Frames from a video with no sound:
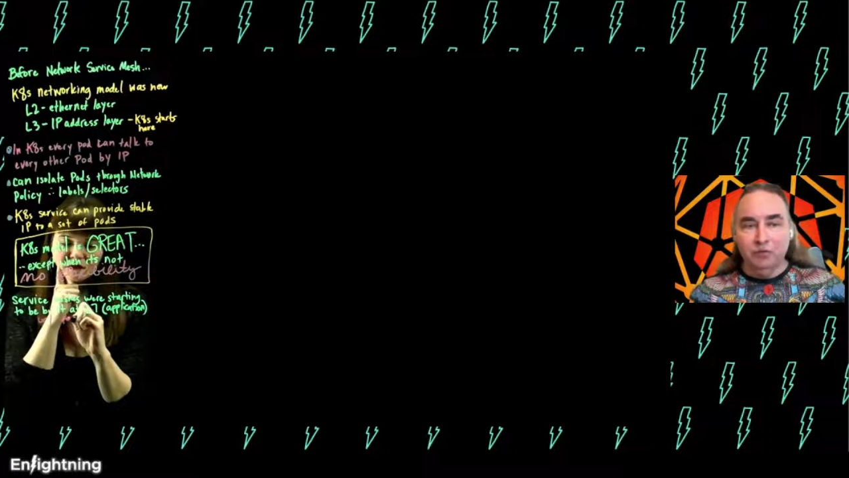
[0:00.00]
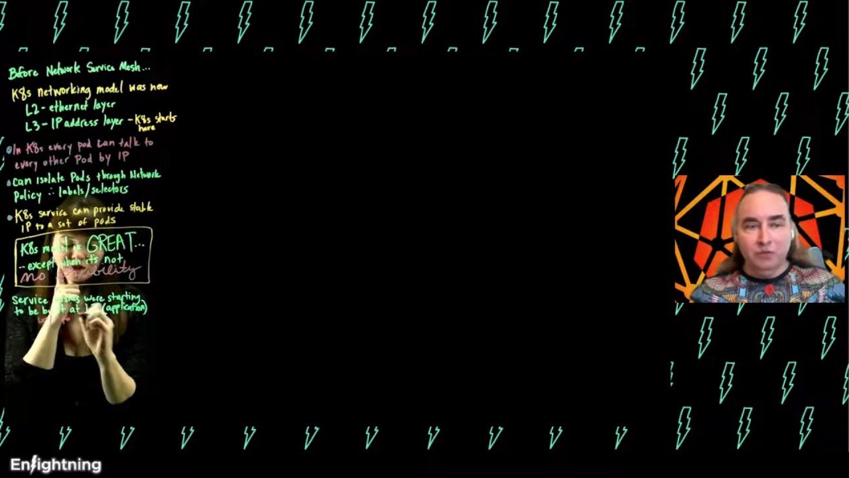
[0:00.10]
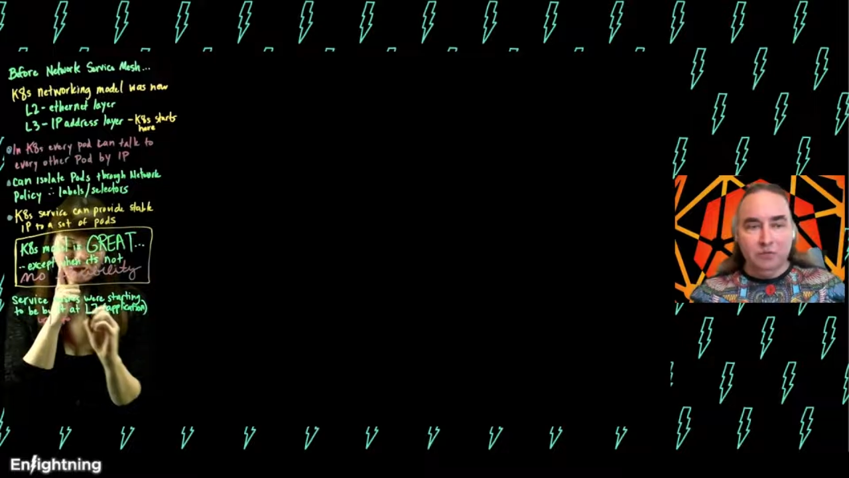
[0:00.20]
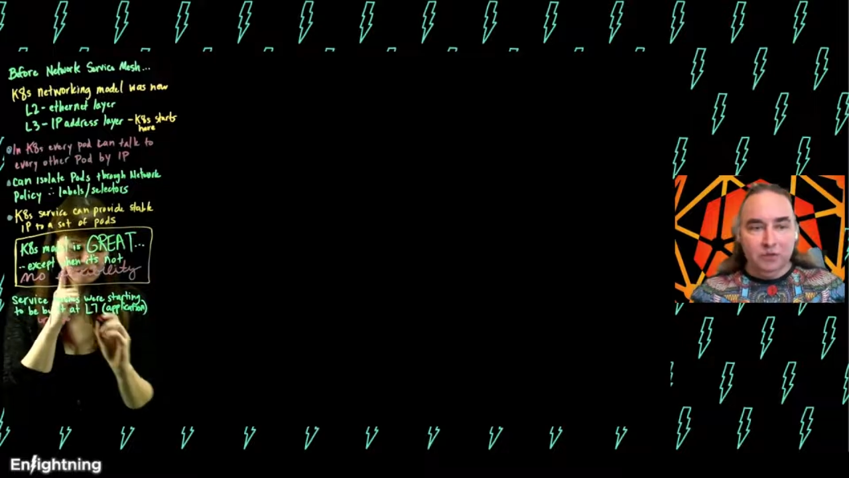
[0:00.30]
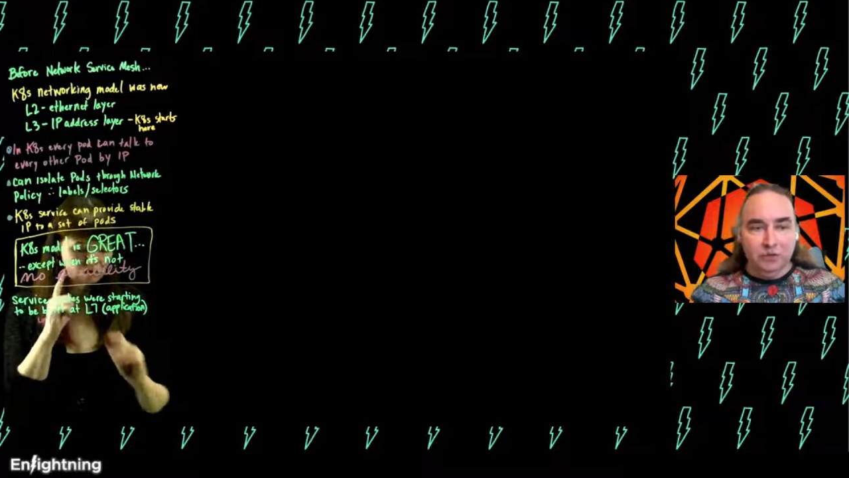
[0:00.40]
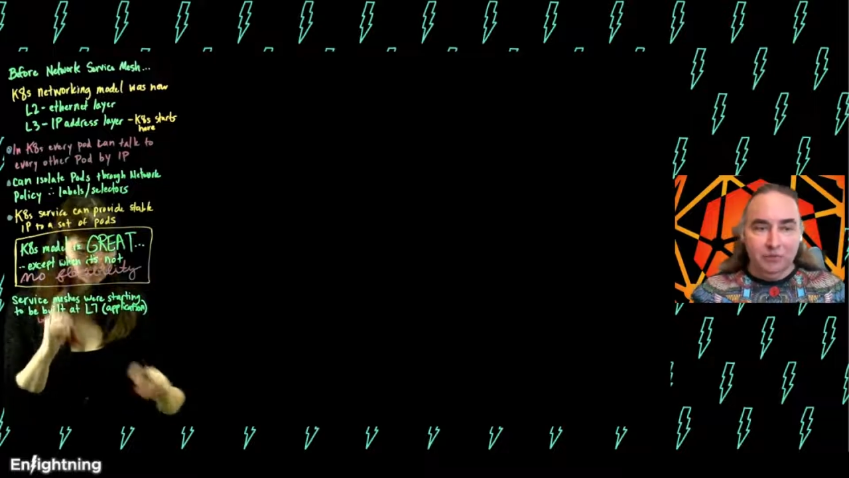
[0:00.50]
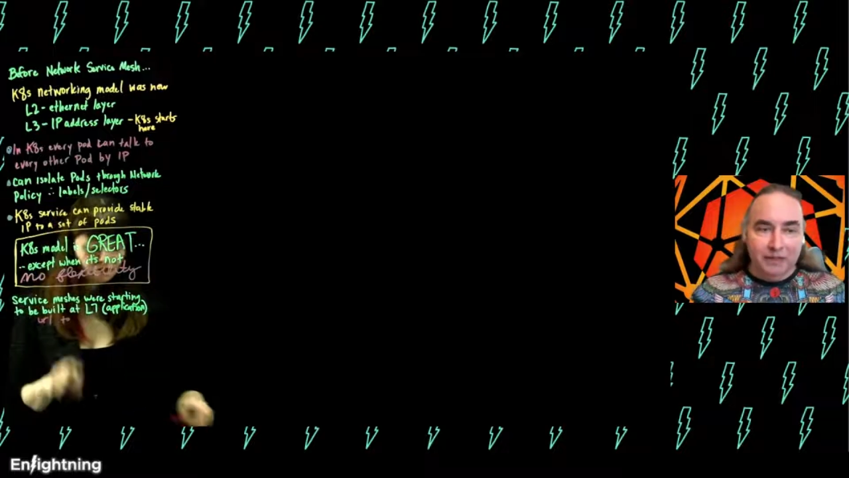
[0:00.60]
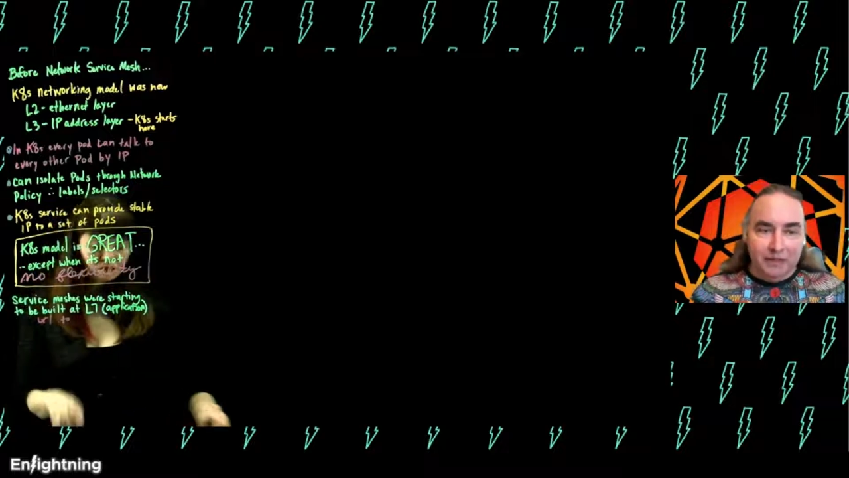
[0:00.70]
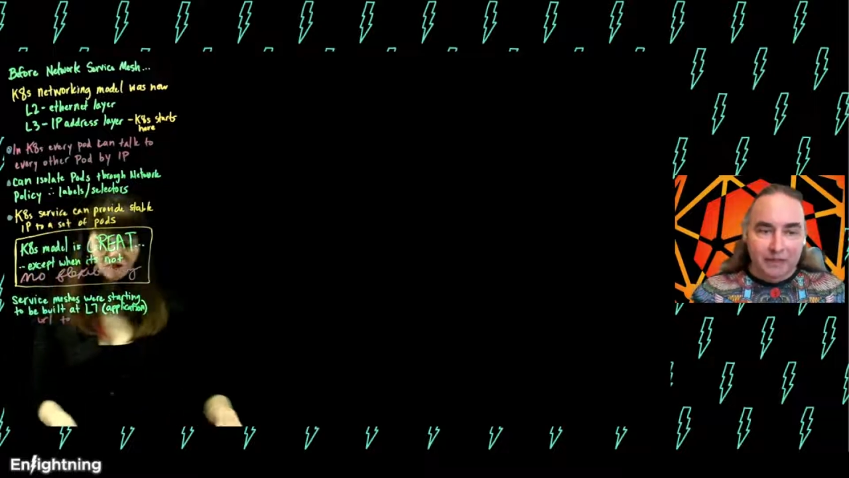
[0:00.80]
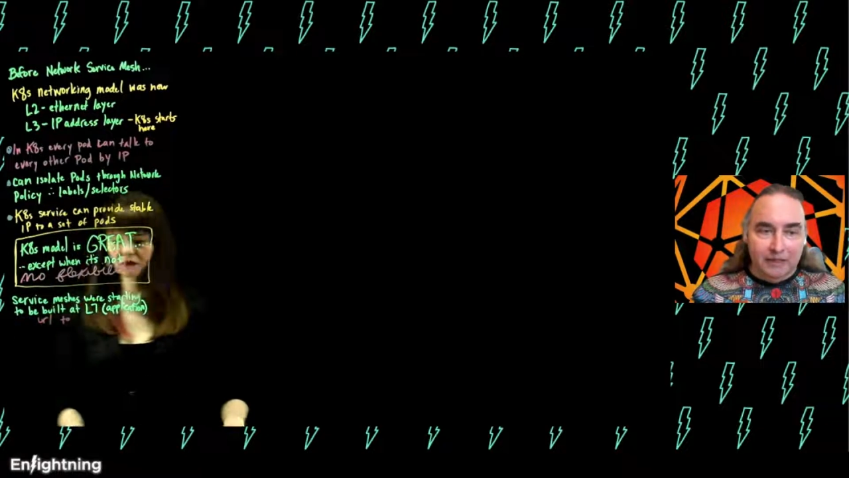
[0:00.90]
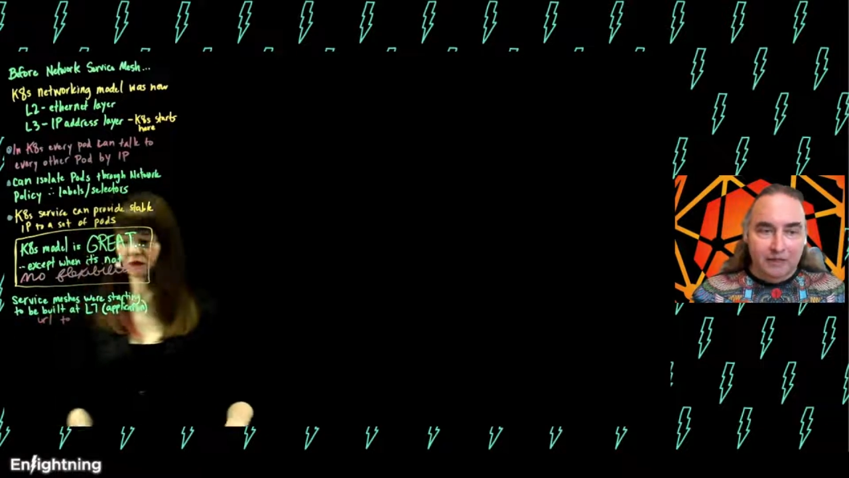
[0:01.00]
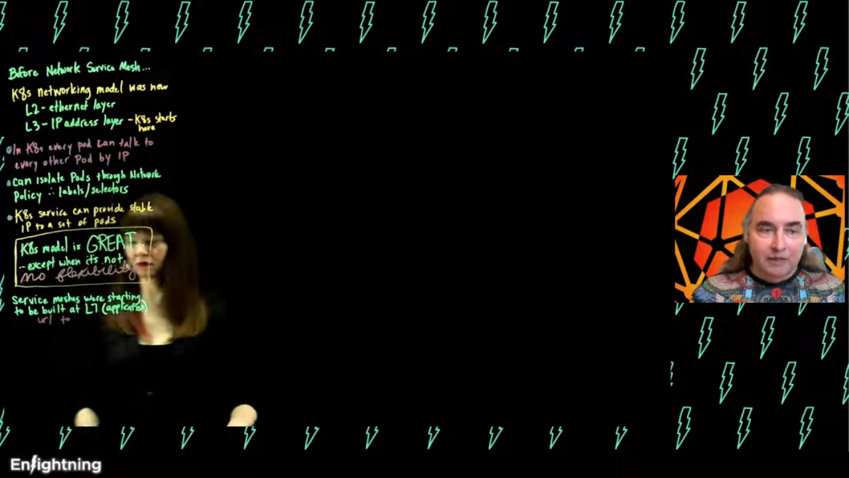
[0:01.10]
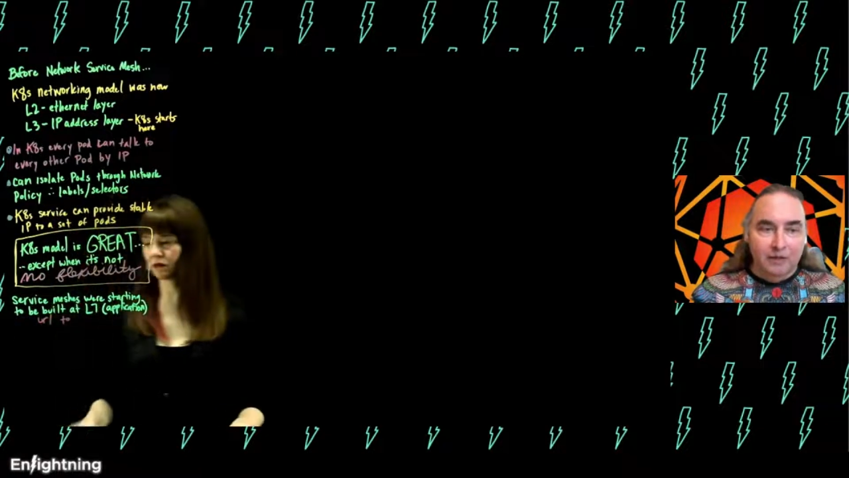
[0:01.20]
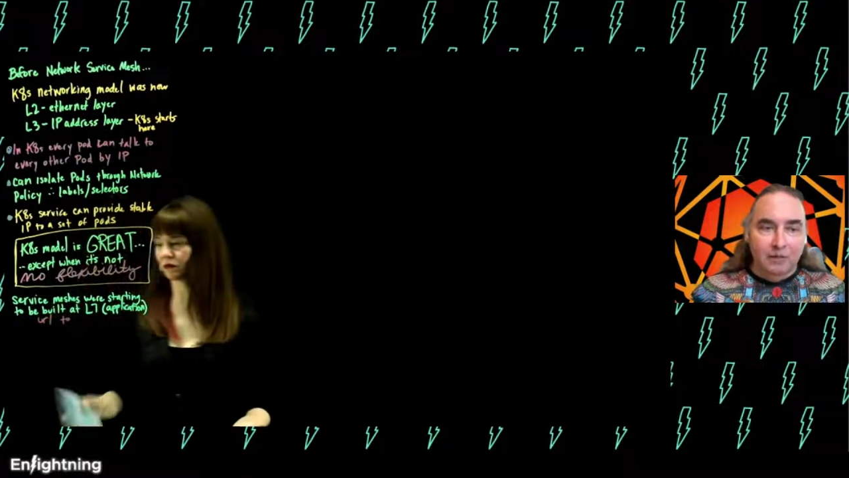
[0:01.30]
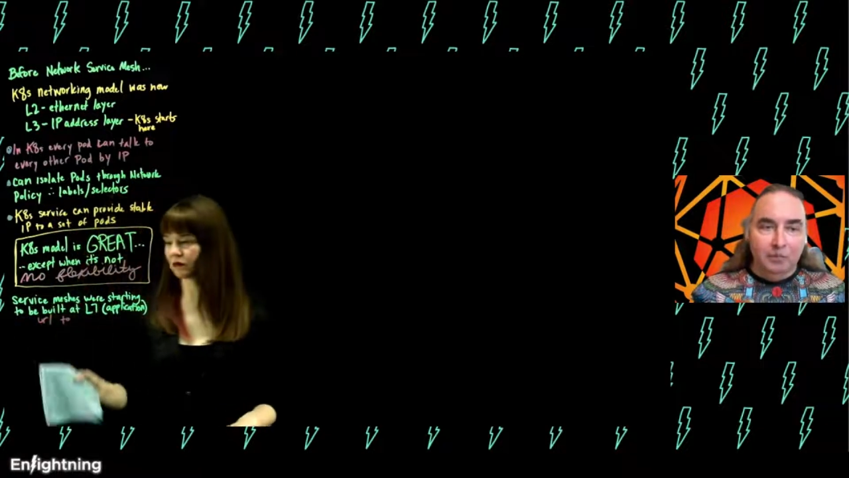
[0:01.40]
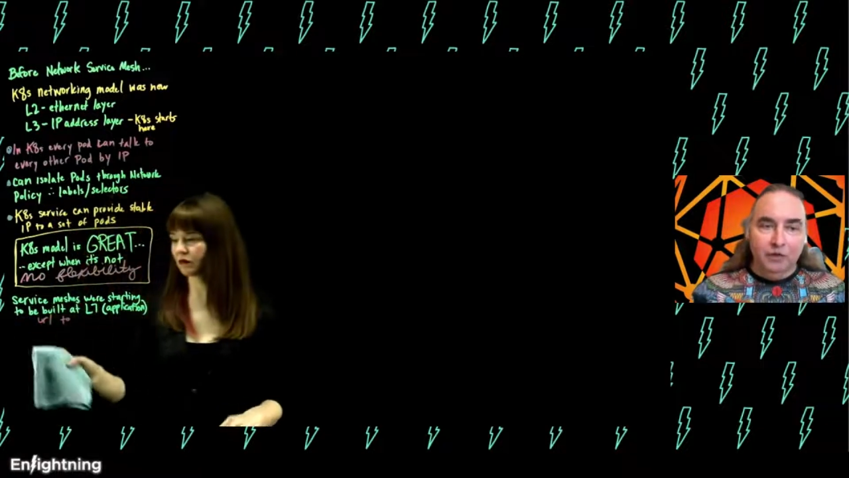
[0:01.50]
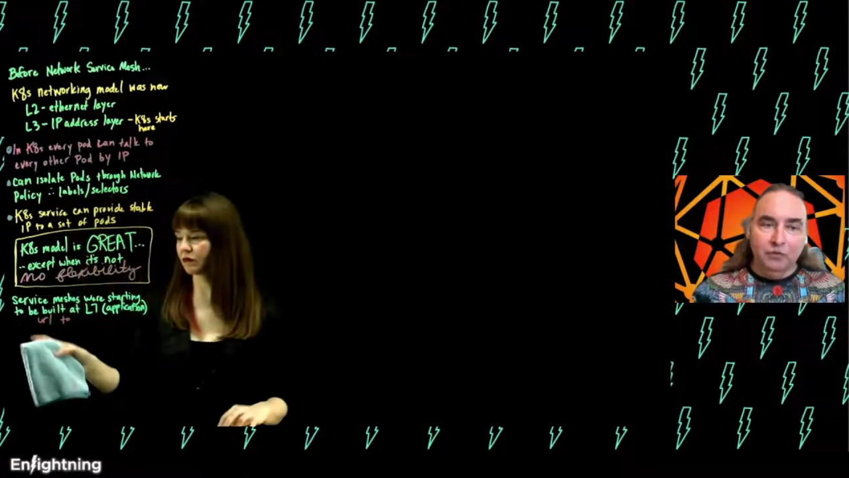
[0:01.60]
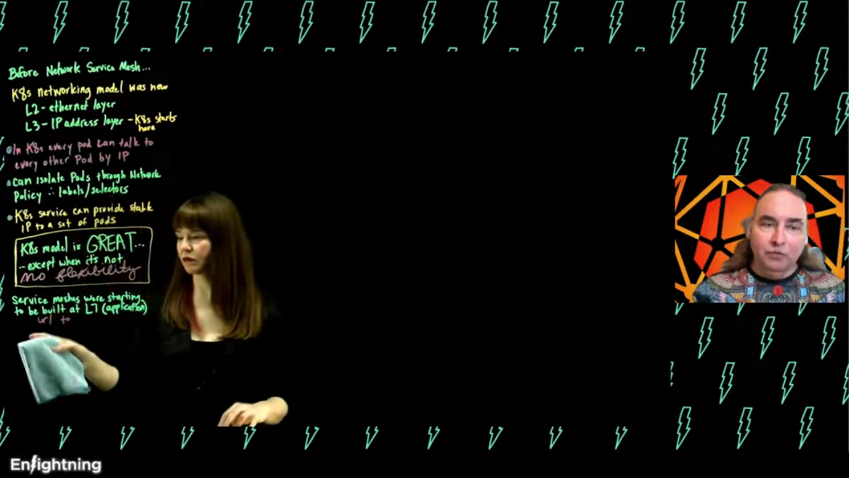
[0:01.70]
for observability. But you're